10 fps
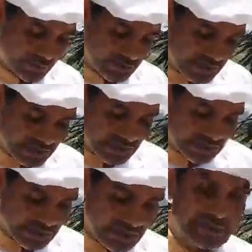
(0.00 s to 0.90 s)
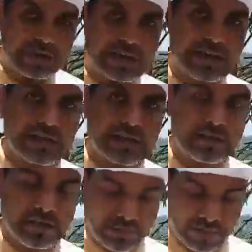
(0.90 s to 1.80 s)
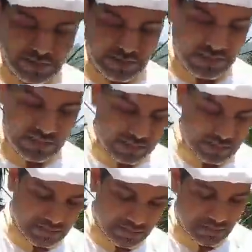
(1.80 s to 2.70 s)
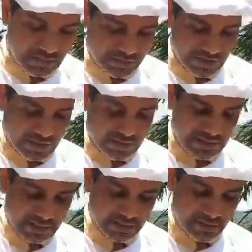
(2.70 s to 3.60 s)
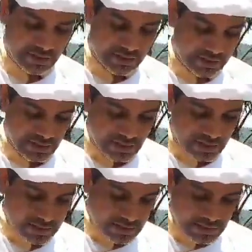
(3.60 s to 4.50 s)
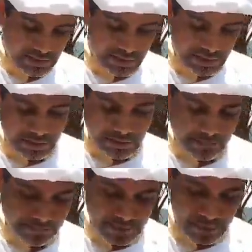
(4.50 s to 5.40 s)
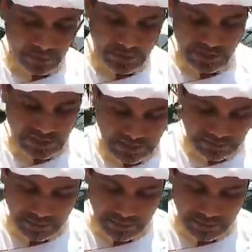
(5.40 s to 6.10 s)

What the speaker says: use it. So that way you get the onion bhaji nice and crunchy later on. So where you can have a